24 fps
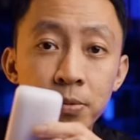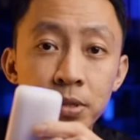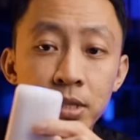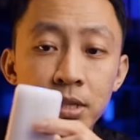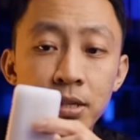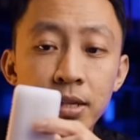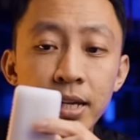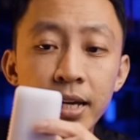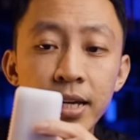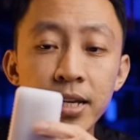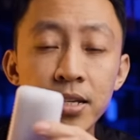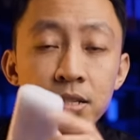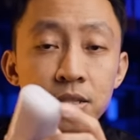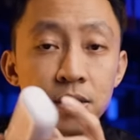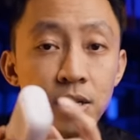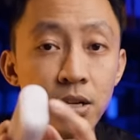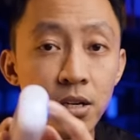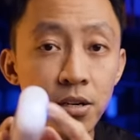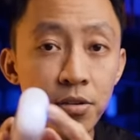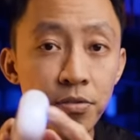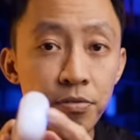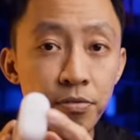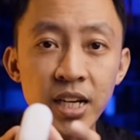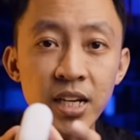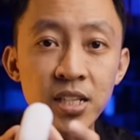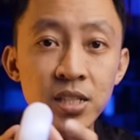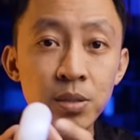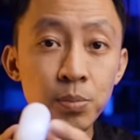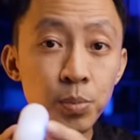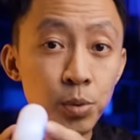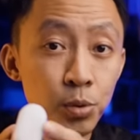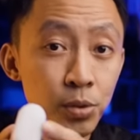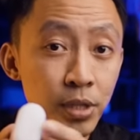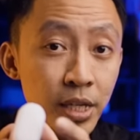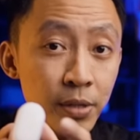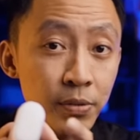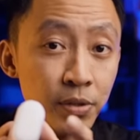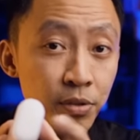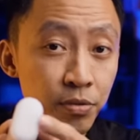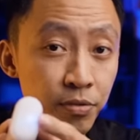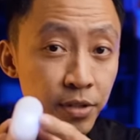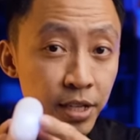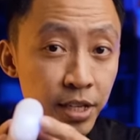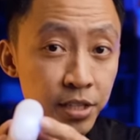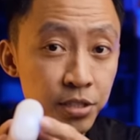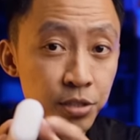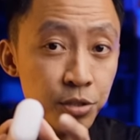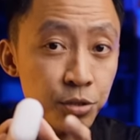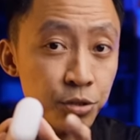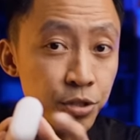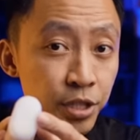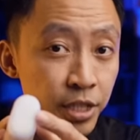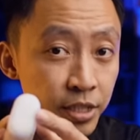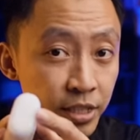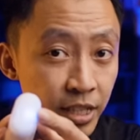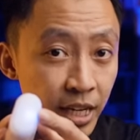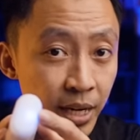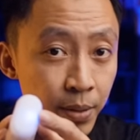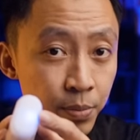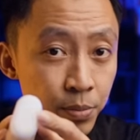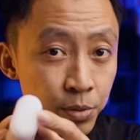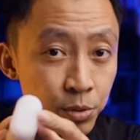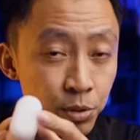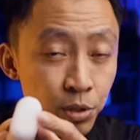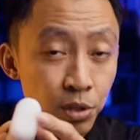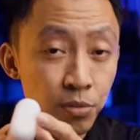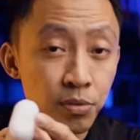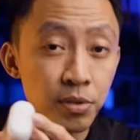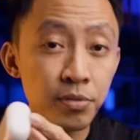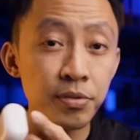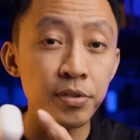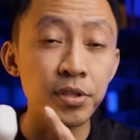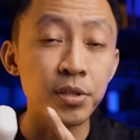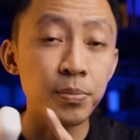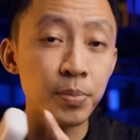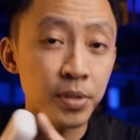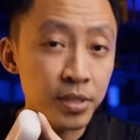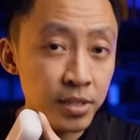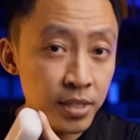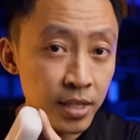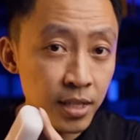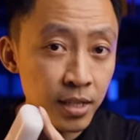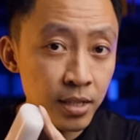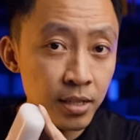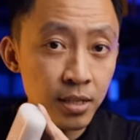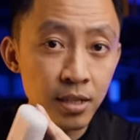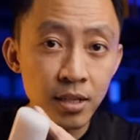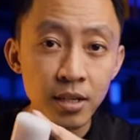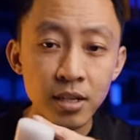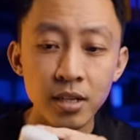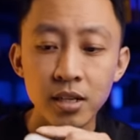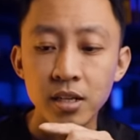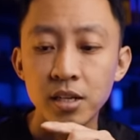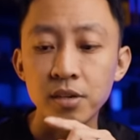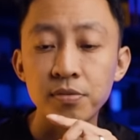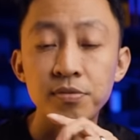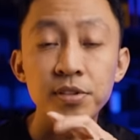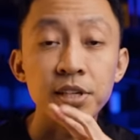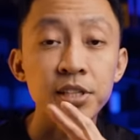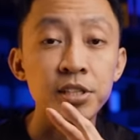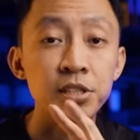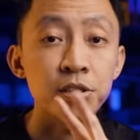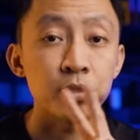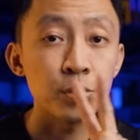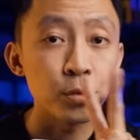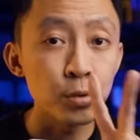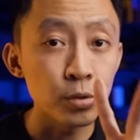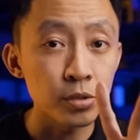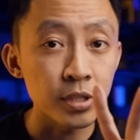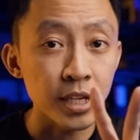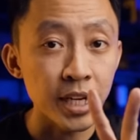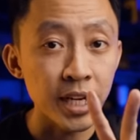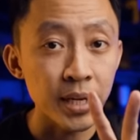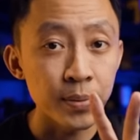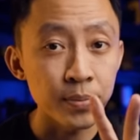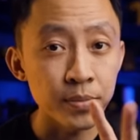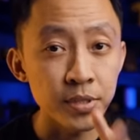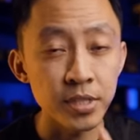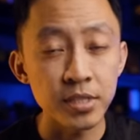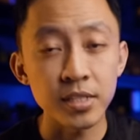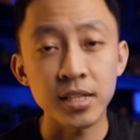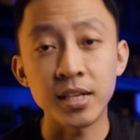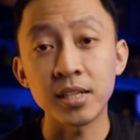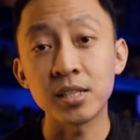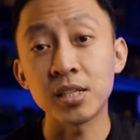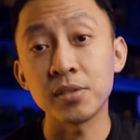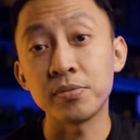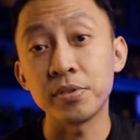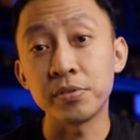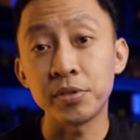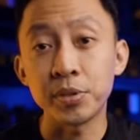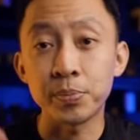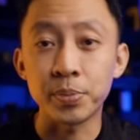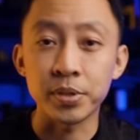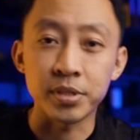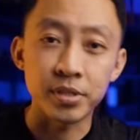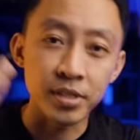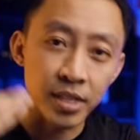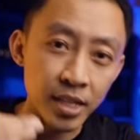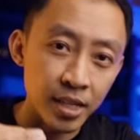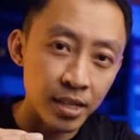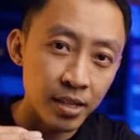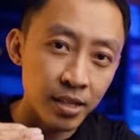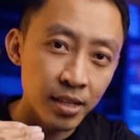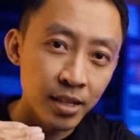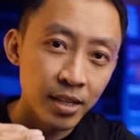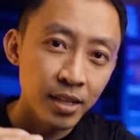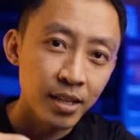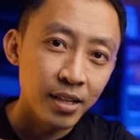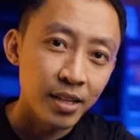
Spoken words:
when the light is off, and the blue light will flash 3 times over 50%. It flashes 2 times, it's under 50%.